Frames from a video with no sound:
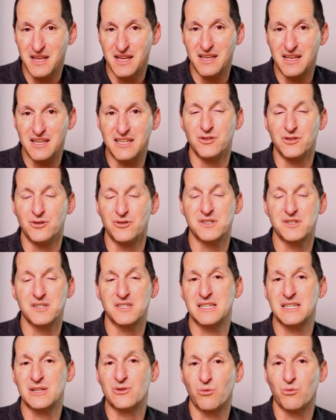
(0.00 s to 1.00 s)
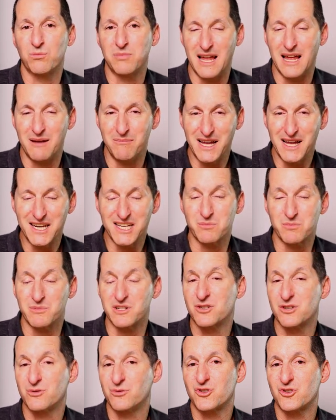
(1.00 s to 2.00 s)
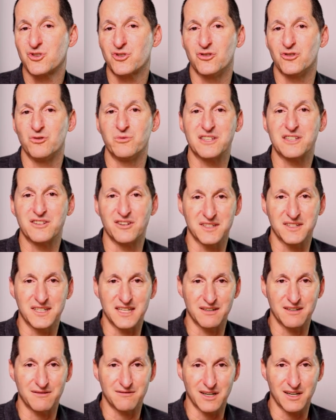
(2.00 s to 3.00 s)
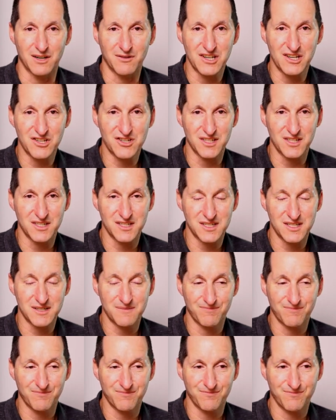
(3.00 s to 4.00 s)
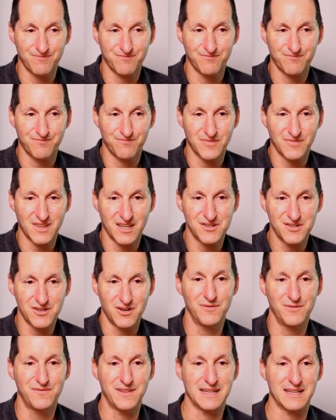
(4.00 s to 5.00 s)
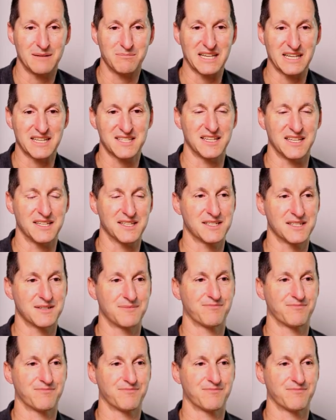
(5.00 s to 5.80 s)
It uses SQL plan management to ensure we don't get regressions. So hopefully that makes sense.